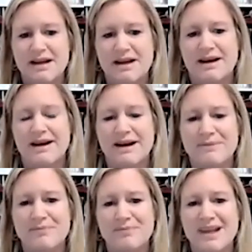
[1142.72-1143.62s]

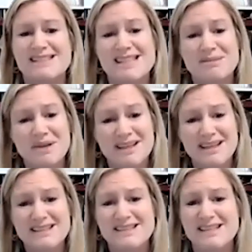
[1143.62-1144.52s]
And typically
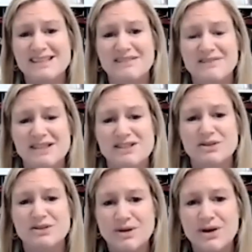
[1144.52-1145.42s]
it doesn't affect
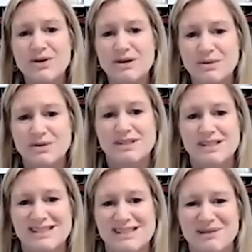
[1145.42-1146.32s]
your own immune
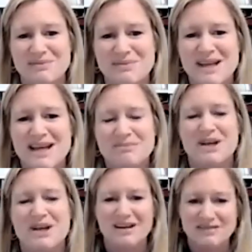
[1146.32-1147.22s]
system.
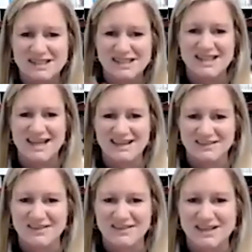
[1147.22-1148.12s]
But obviously that
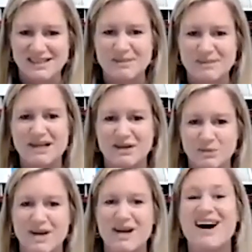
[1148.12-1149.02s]
can vary depending on
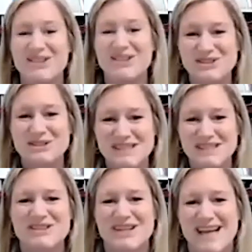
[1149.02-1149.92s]
what other treatments
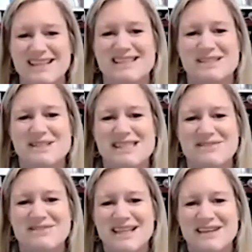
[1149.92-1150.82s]
you're getting,
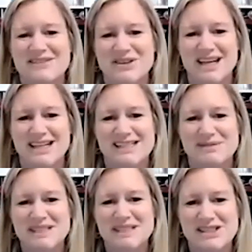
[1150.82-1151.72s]
specifically if you're getting some
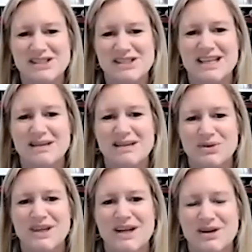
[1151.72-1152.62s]
additional
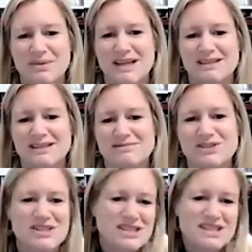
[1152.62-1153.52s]
chemotherapy. So
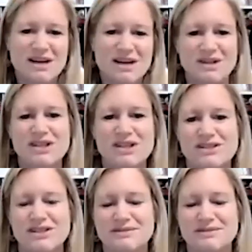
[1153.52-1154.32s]
just check with your doctor.